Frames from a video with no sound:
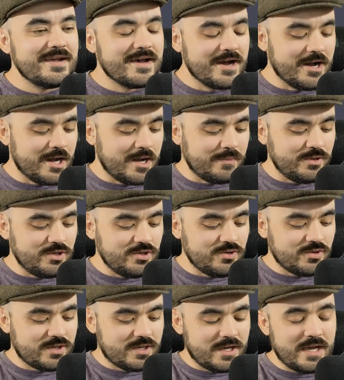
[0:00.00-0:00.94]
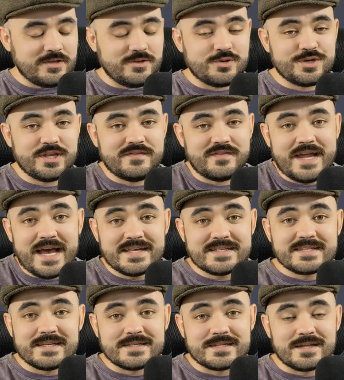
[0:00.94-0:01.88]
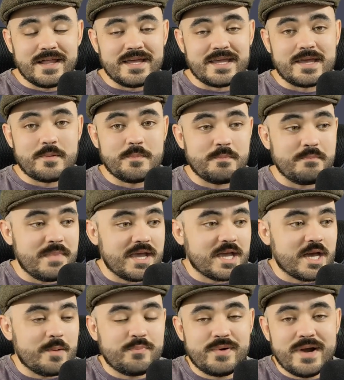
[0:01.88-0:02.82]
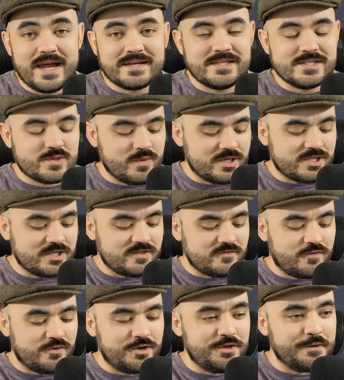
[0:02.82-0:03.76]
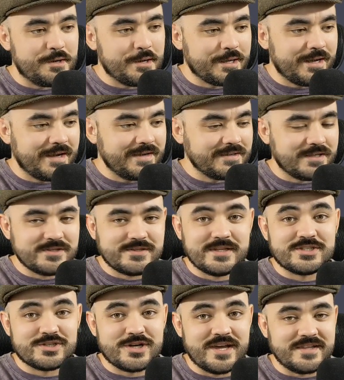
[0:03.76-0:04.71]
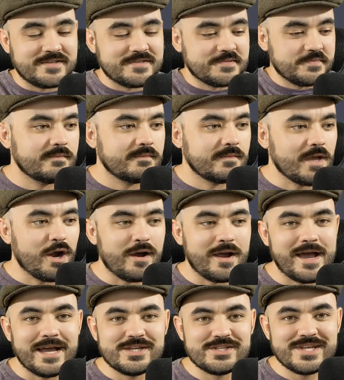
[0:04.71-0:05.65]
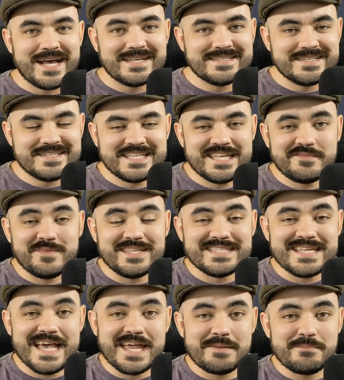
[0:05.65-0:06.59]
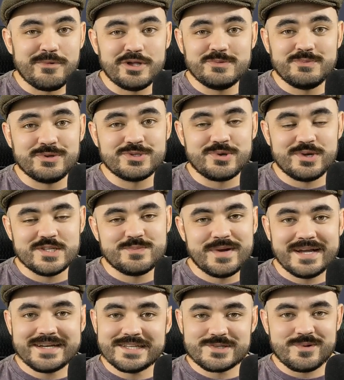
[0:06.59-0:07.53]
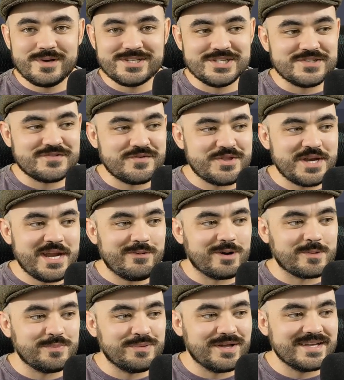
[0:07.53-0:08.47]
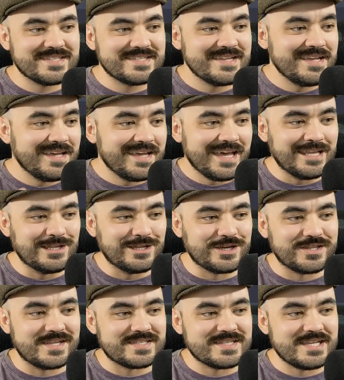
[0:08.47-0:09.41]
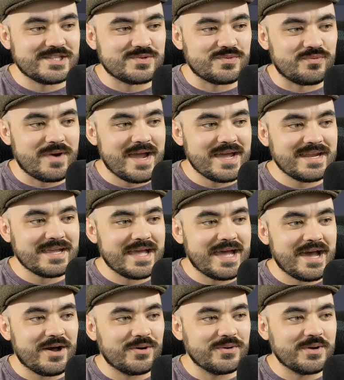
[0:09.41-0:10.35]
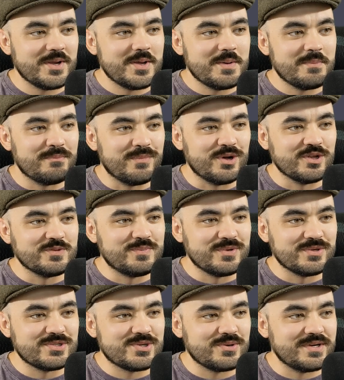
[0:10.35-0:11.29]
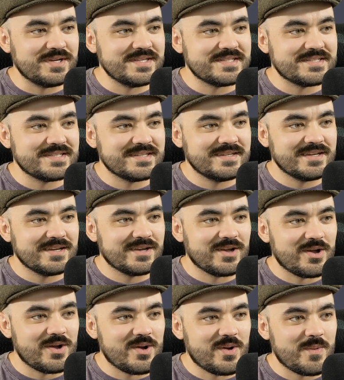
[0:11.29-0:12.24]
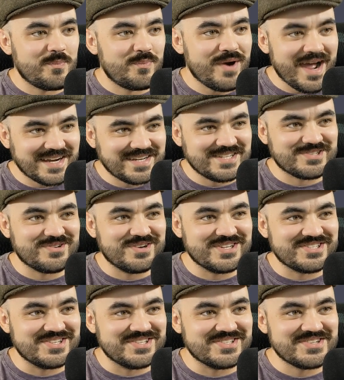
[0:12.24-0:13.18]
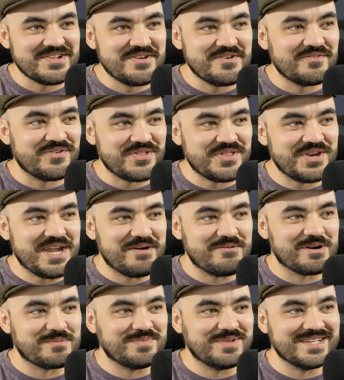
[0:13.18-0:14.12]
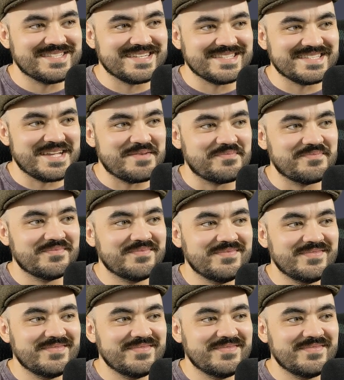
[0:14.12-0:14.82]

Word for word: Um, you uh, you could even ask it to like make up practice questions for you. Okay, Let, let's try this. All right, I just asked it to give me 10 multiple choice practice questions for the Network Plus, and look at this. It's writing out multiple choice practice questions for the Network Plus exam.